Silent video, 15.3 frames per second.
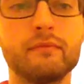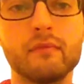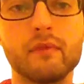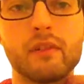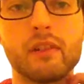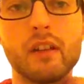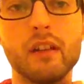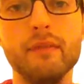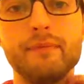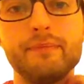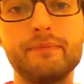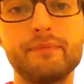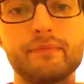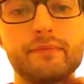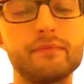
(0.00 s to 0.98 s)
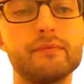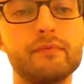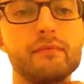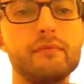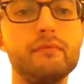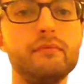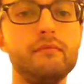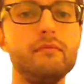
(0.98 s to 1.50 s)
Okay,
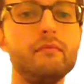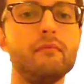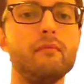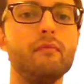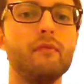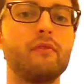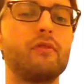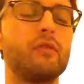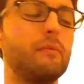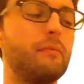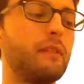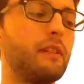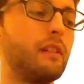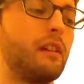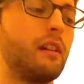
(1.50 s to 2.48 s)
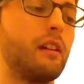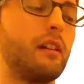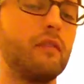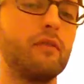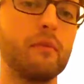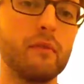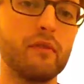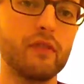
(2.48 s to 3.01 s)
from
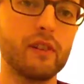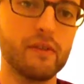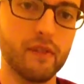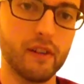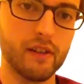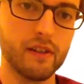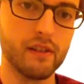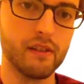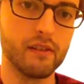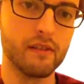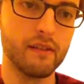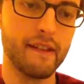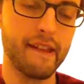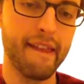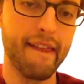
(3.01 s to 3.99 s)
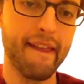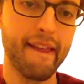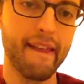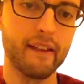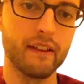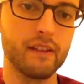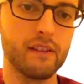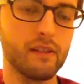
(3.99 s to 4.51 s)
the first verses.
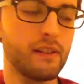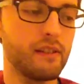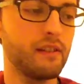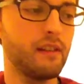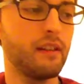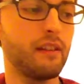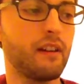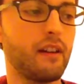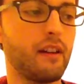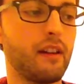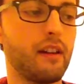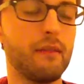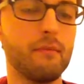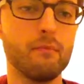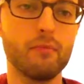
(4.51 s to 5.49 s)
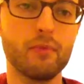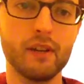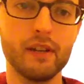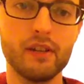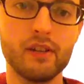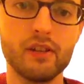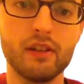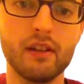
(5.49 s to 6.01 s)
Okay, so let's take that
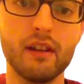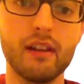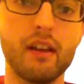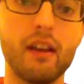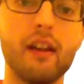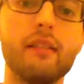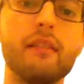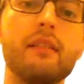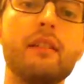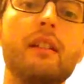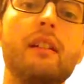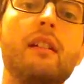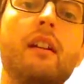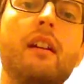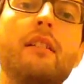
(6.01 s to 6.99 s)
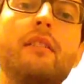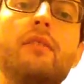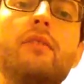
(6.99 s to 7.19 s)
bridge again, and you